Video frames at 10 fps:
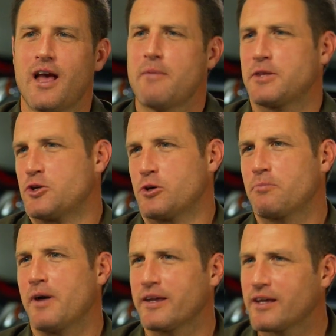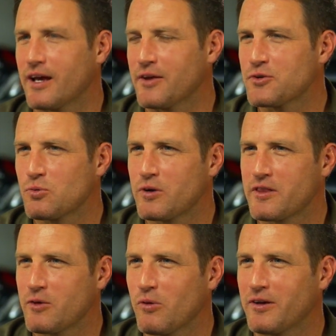How about the dirt bike guys? What do
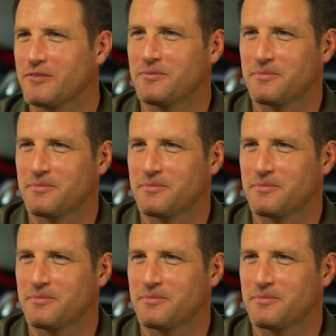they want?